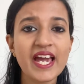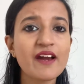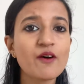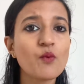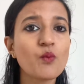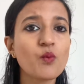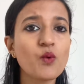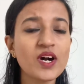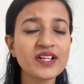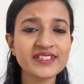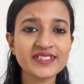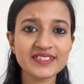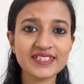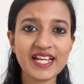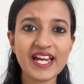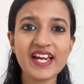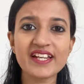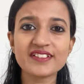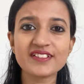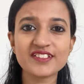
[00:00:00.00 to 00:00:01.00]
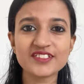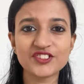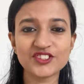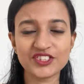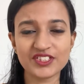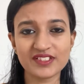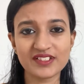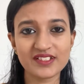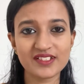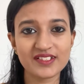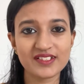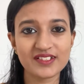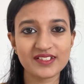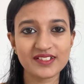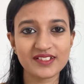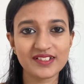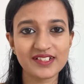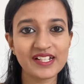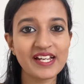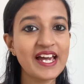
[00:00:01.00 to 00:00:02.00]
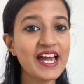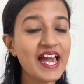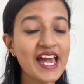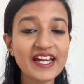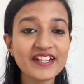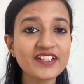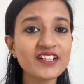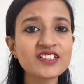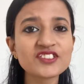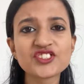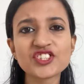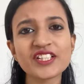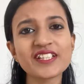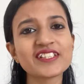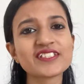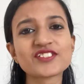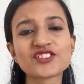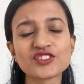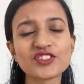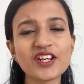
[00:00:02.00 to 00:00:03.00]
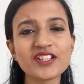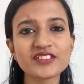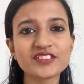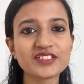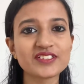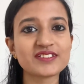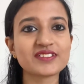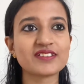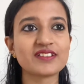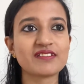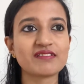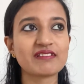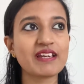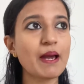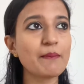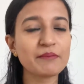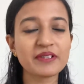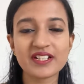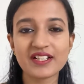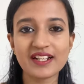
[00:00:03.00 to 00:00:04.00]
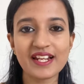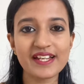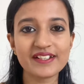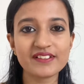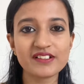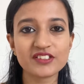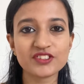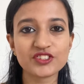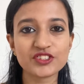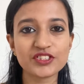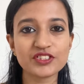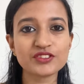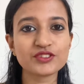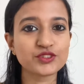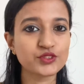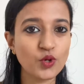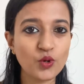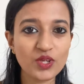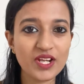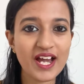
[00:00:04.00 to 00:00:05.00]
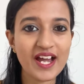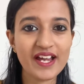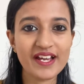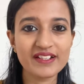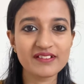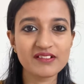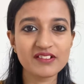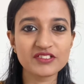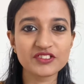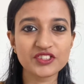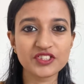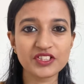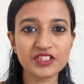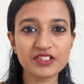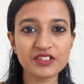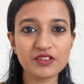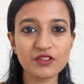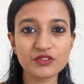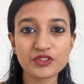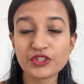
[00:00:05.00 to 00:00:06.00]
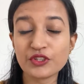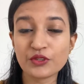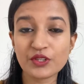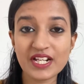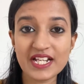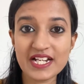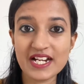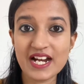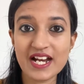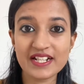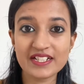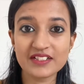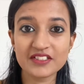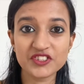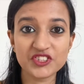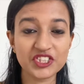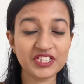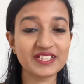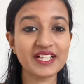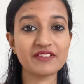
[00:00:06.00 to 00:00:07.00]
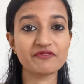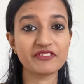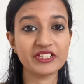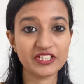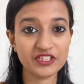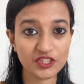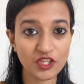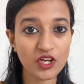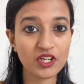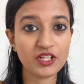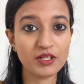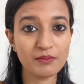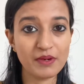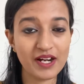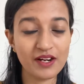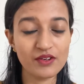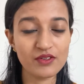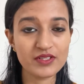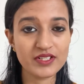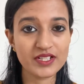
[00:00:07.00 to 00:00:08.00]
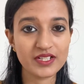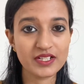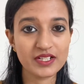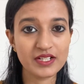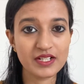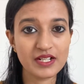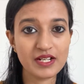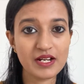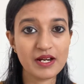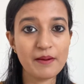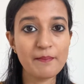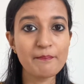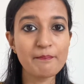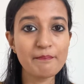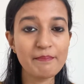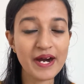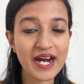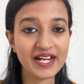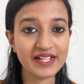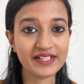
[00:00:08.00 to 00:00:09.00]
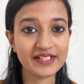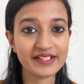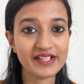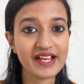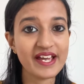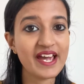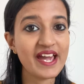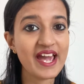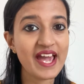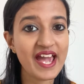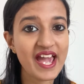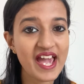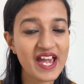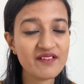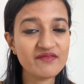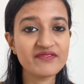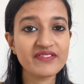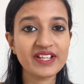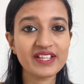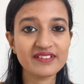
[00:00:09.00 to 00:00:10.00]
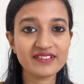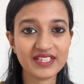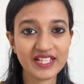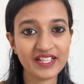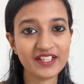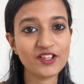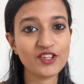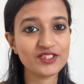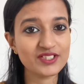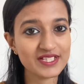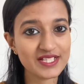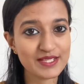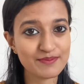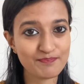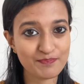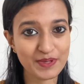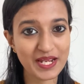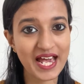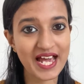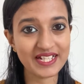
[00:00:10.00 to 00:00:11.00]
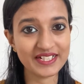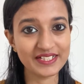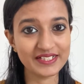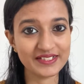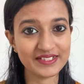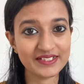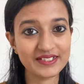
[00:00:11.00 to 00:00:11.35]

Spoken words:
What is energy? Energy is not just chemical energy, solar energy, nuclear energy that we talk about, but everything on this planet,